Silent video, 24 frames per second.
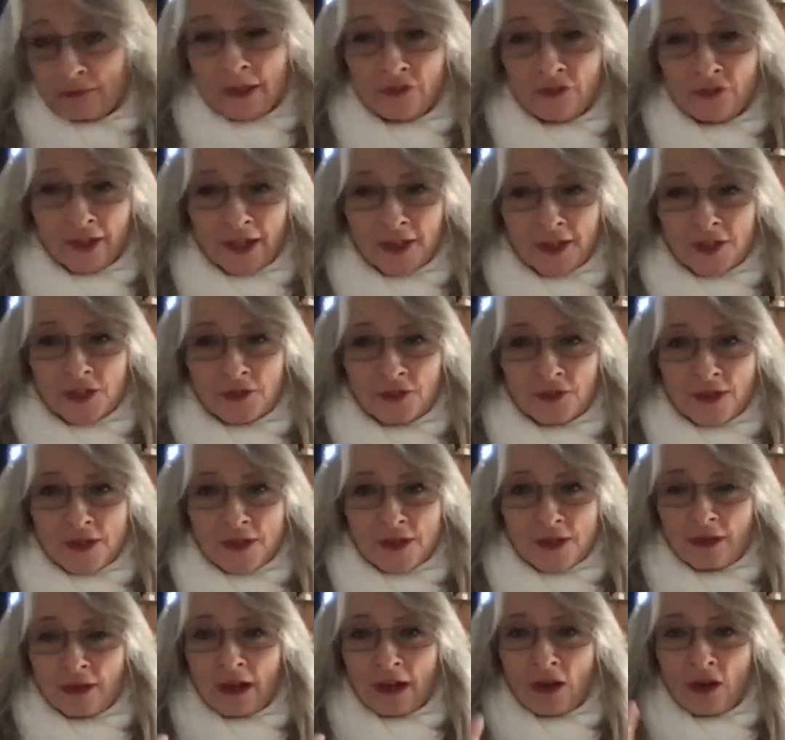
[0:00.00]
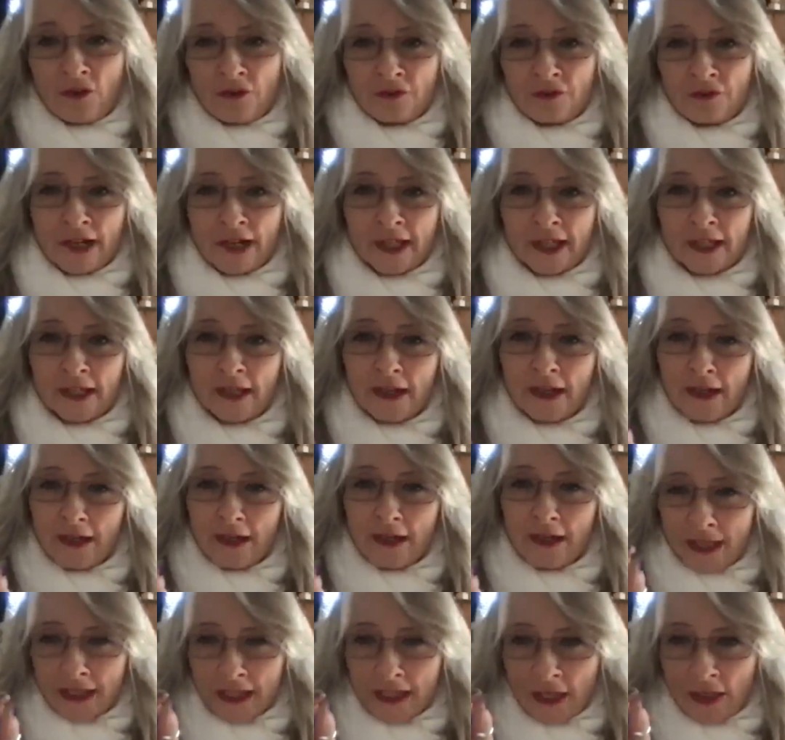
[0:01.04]
manufacturers are like offering,
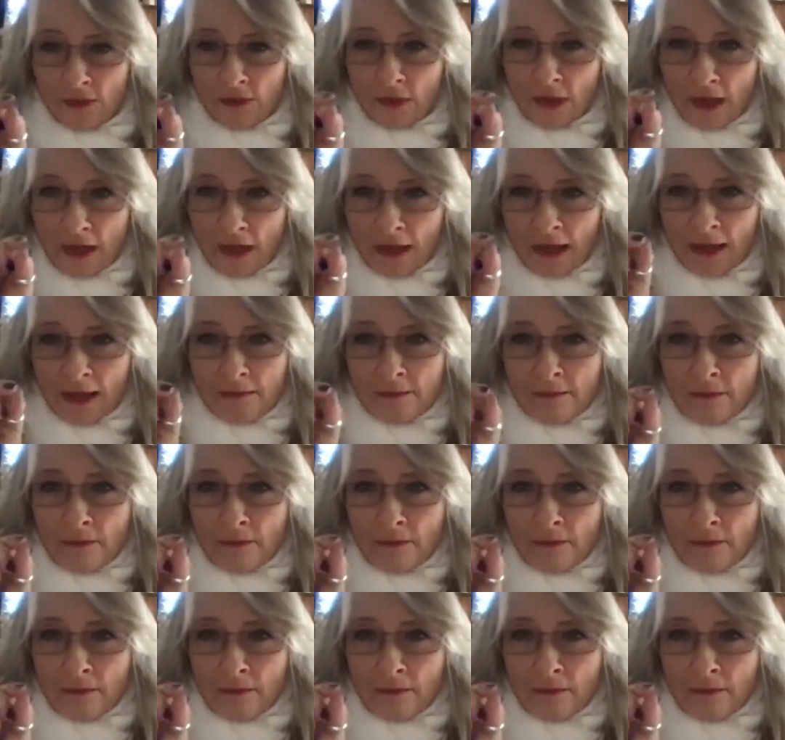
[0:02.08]
like